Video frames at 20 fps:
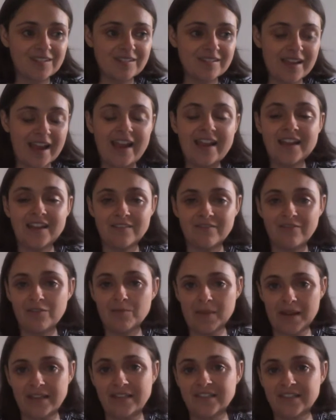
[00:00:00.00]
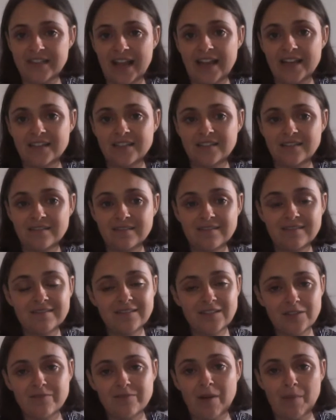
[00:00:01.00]
taken from each state
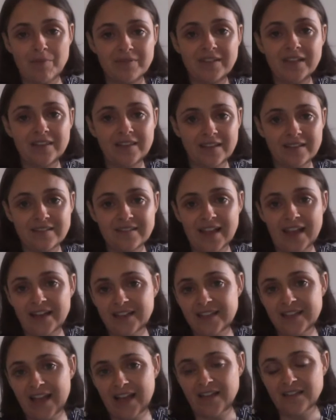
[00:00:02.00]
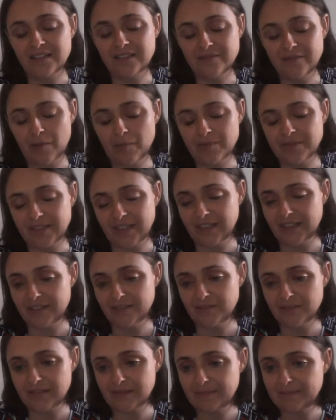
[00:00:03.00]
to represent their state in the House of
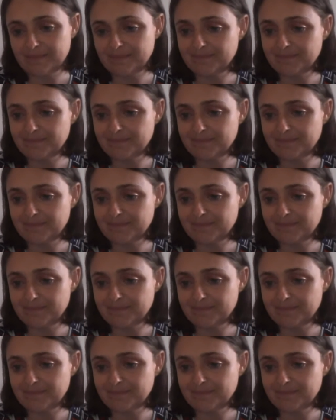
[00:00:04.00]
Representatives.